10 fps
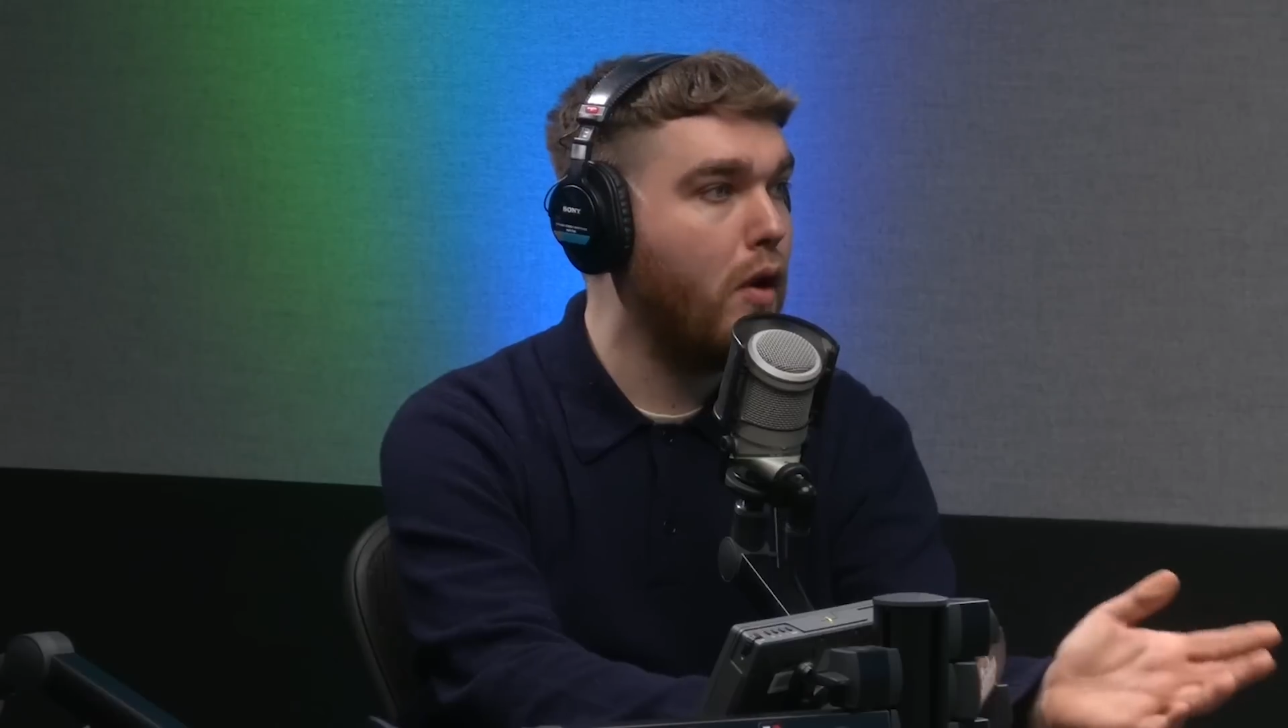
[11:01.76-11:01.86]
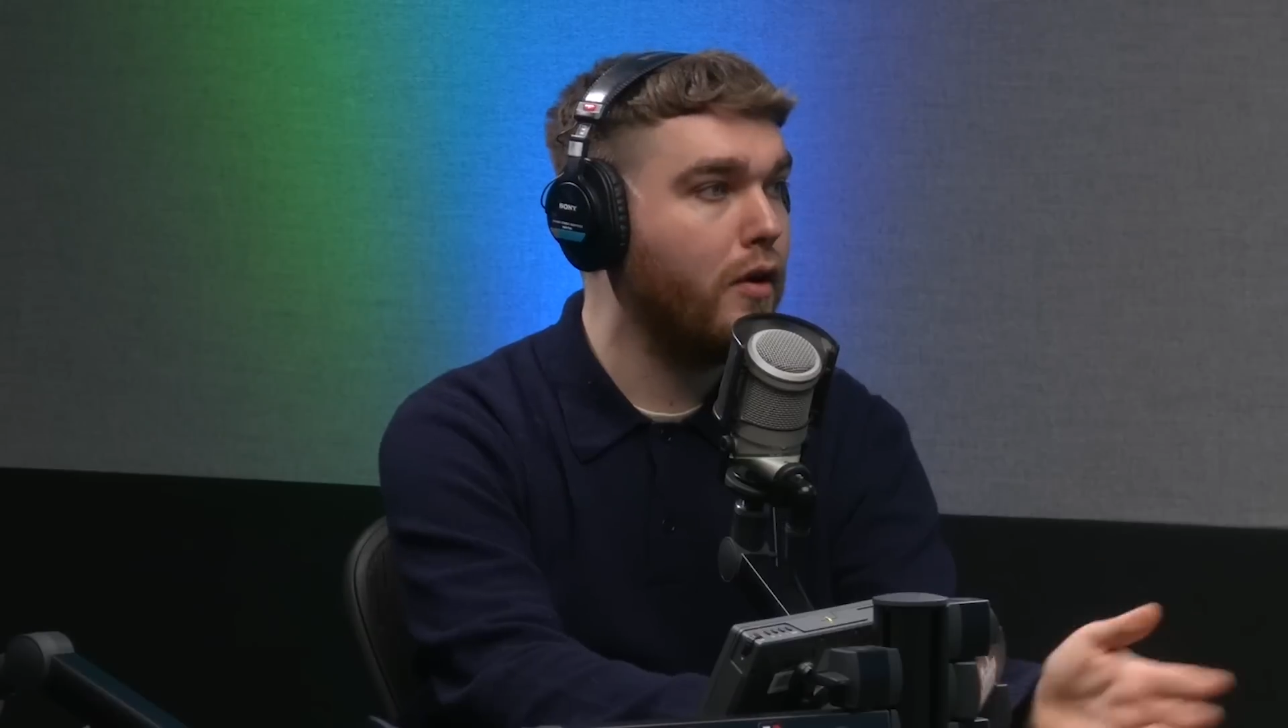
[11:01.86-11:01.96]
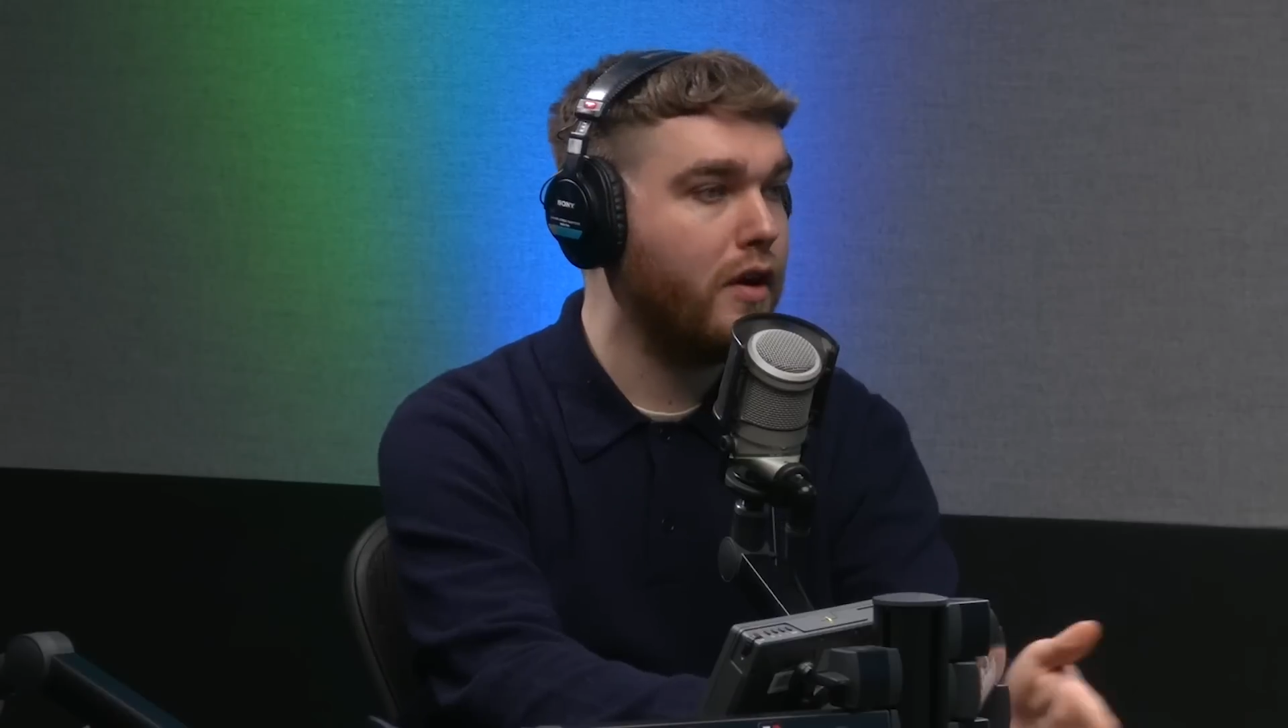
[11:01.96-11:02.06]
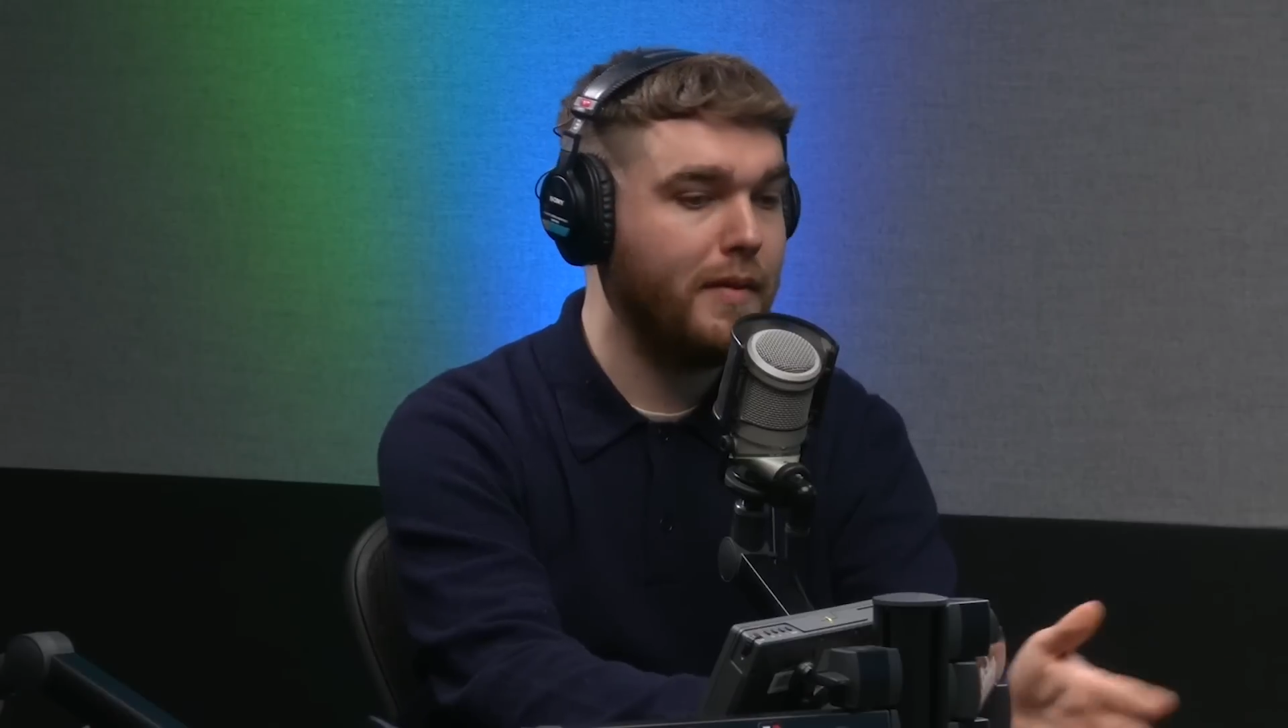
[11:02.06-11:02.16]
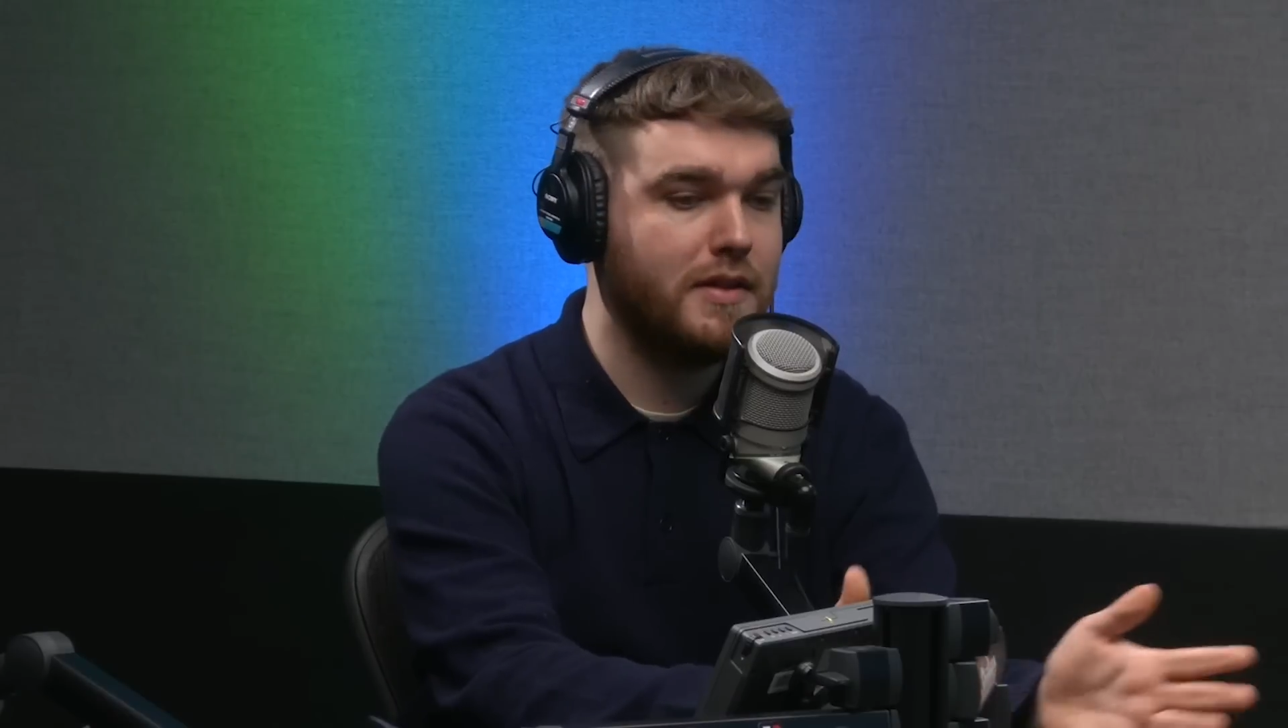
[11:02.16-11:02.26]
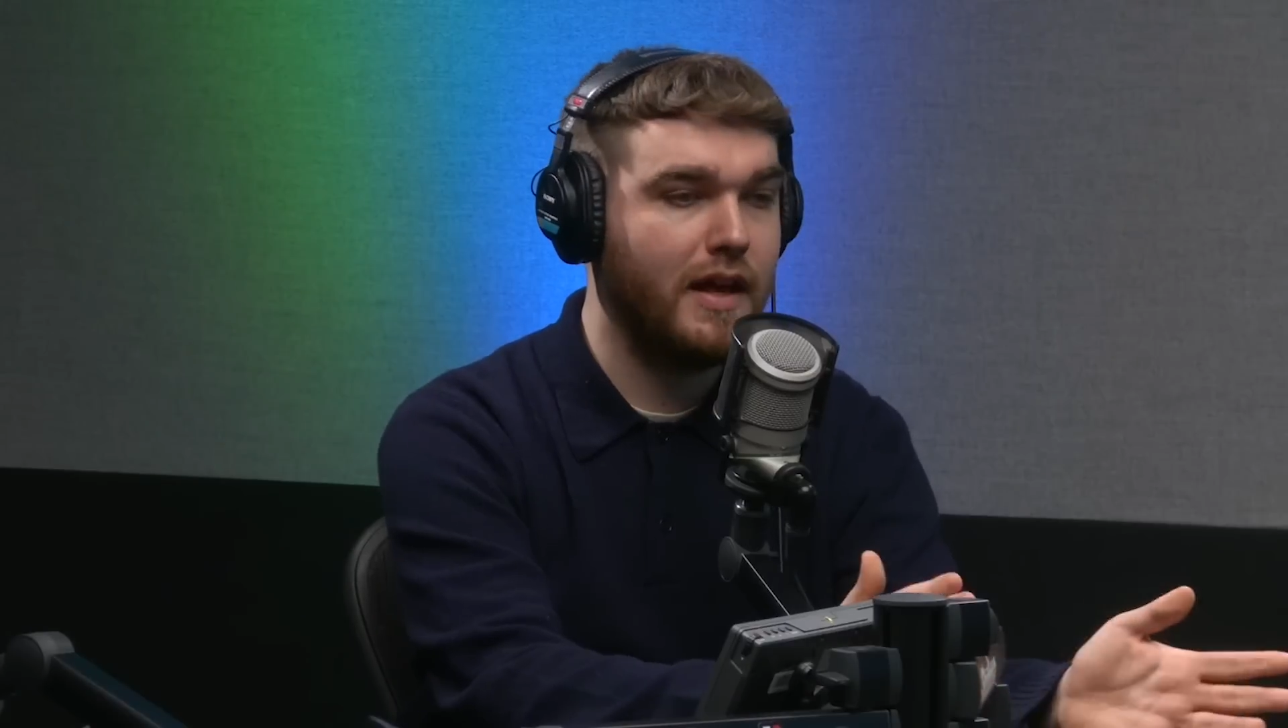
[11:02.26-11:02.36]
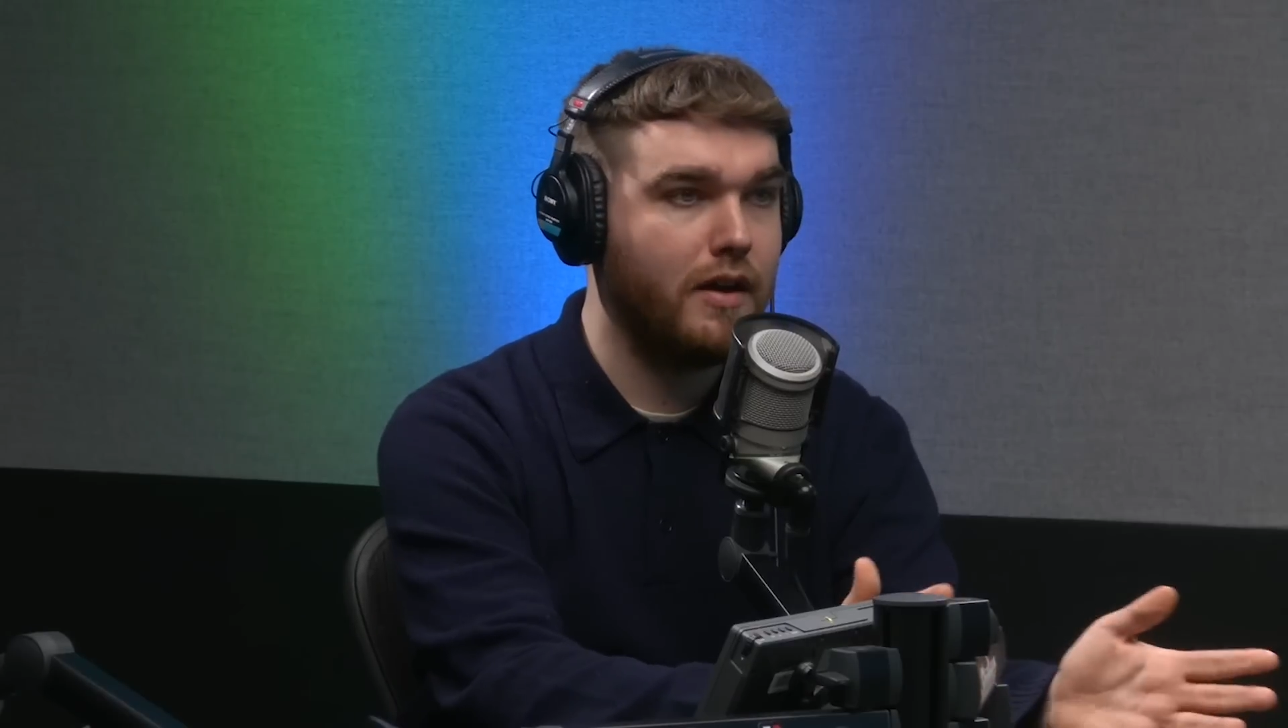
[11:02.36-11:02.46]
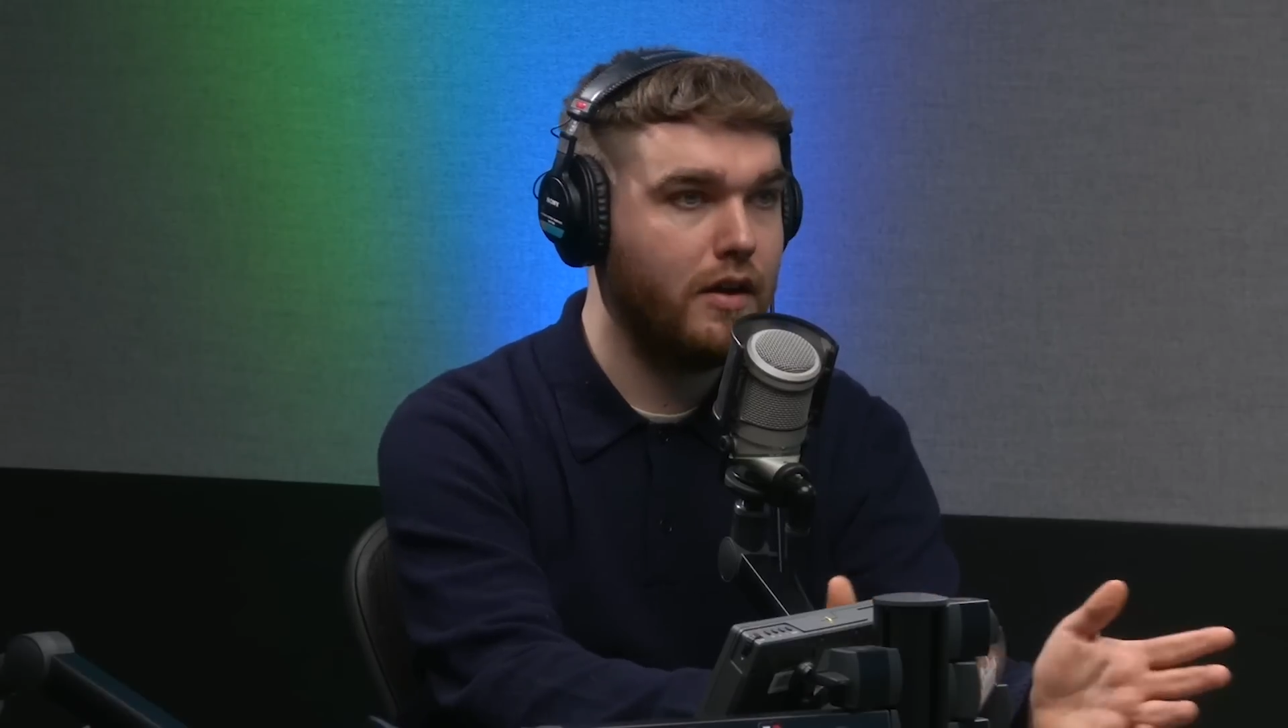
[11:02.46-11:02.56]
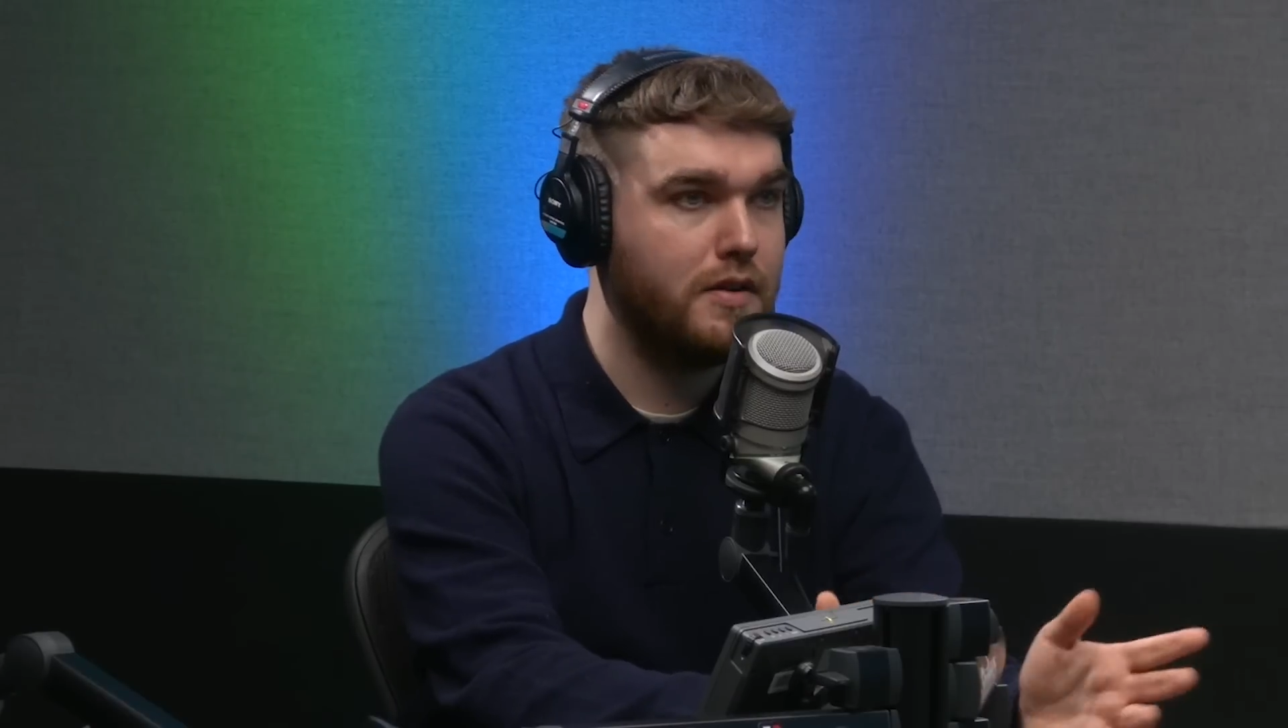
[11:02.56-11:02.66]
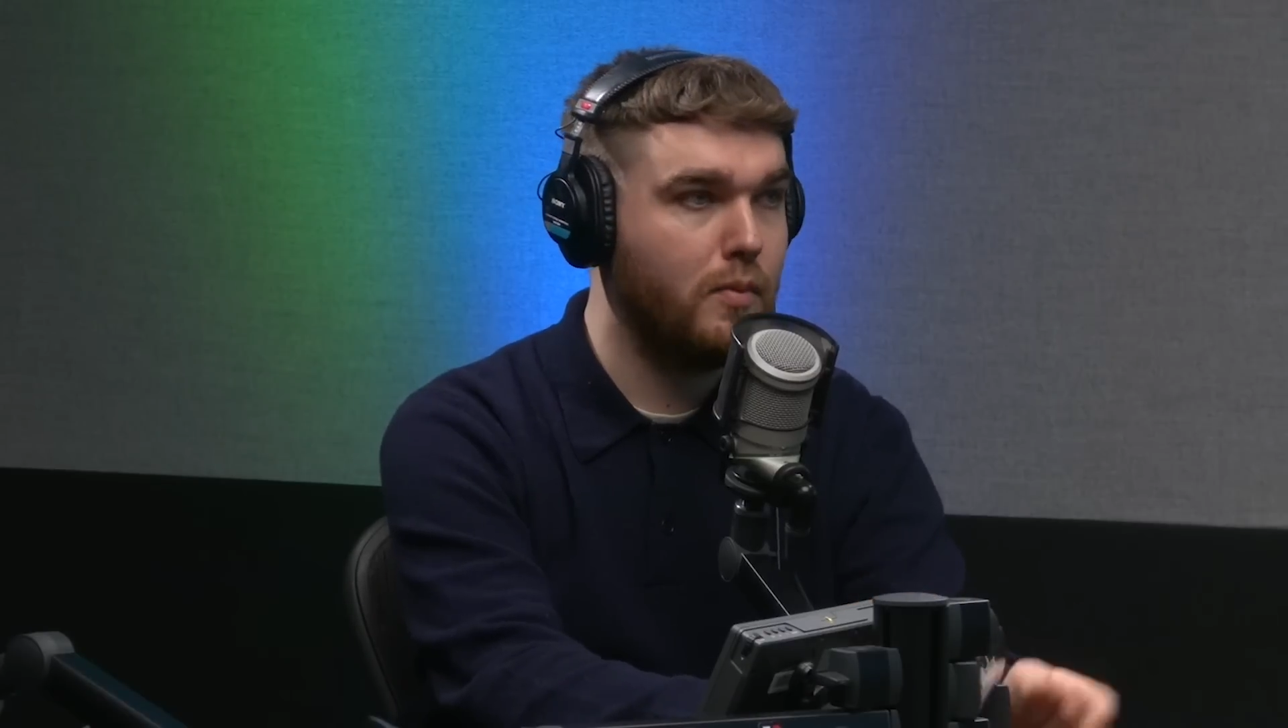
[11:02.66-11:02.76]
Porro coming into that kind of